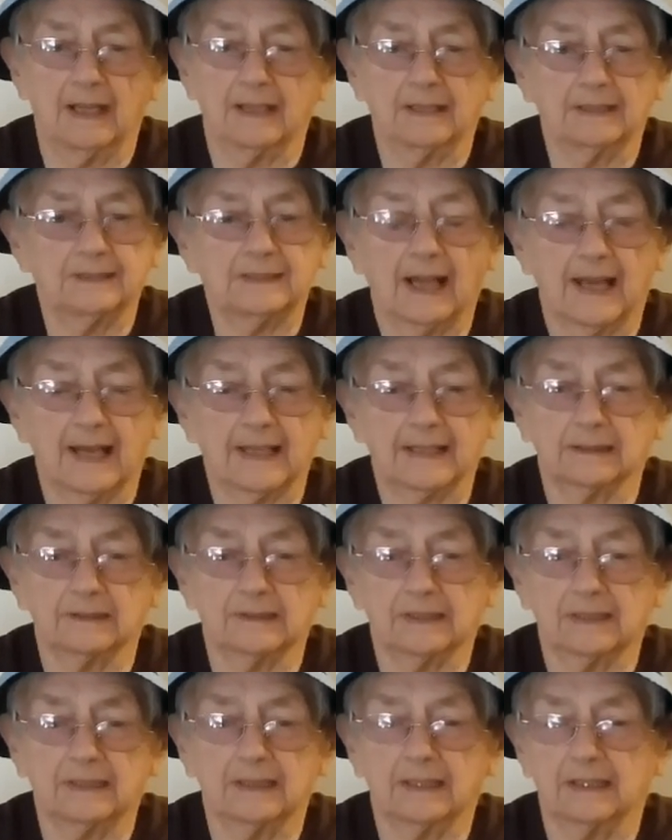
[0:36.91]

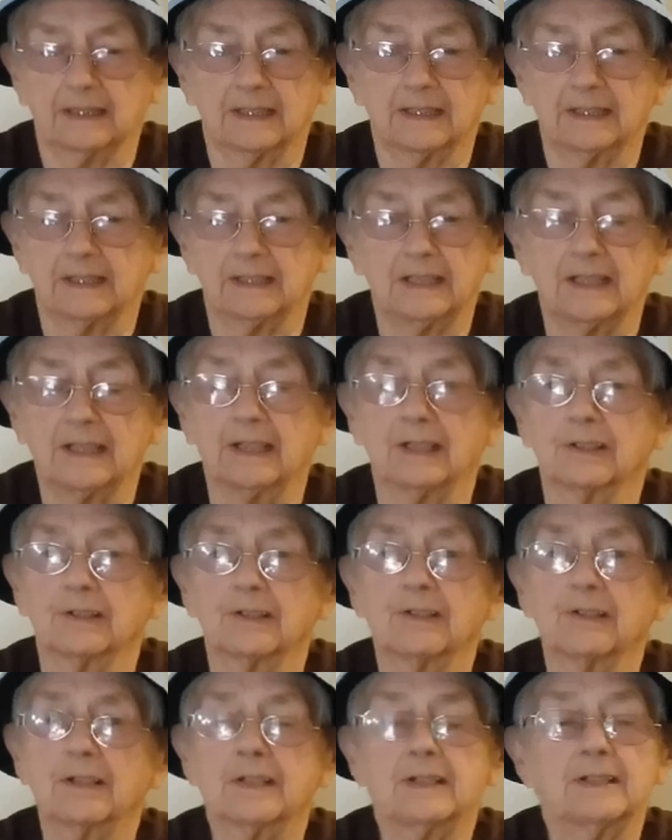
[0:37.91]
titled,
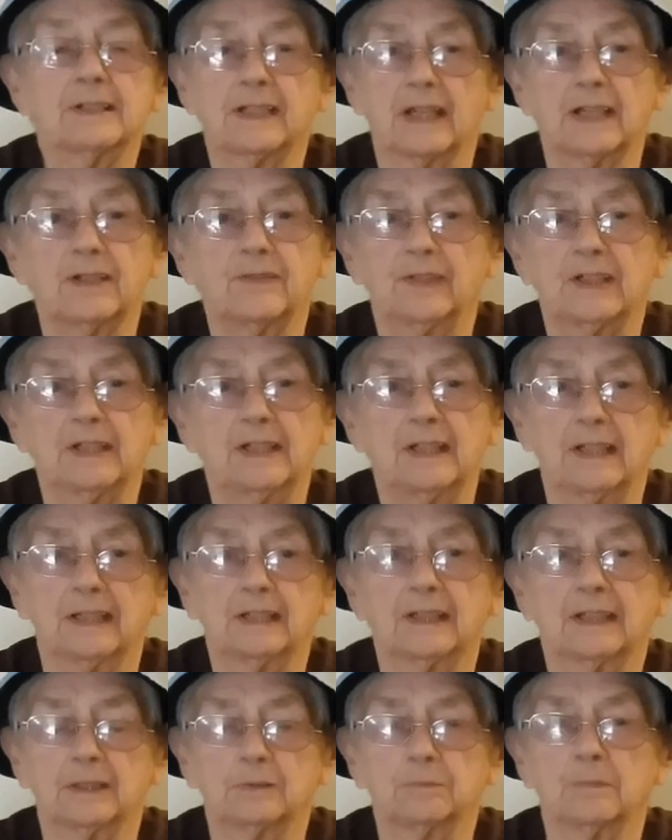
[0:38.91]
Dear David
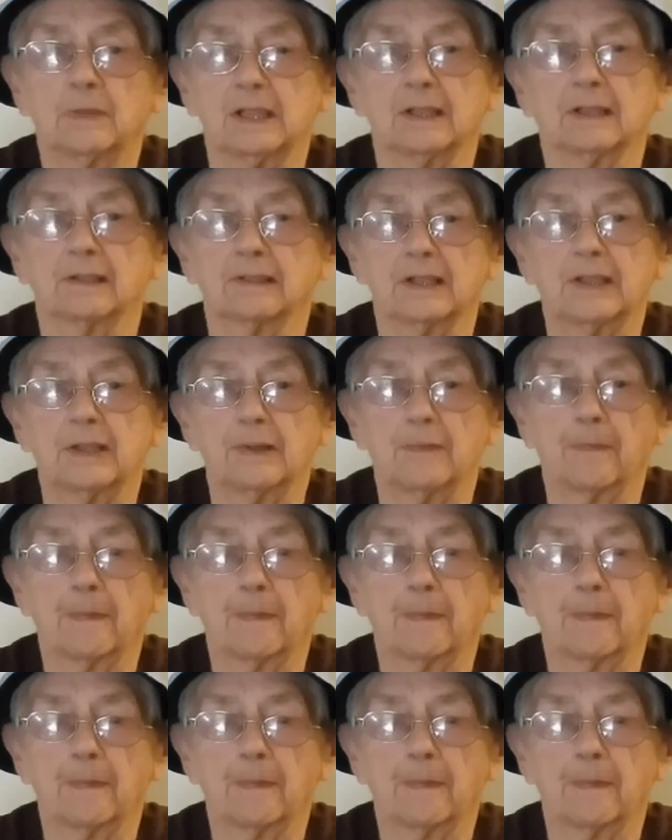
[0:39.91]
and Mary.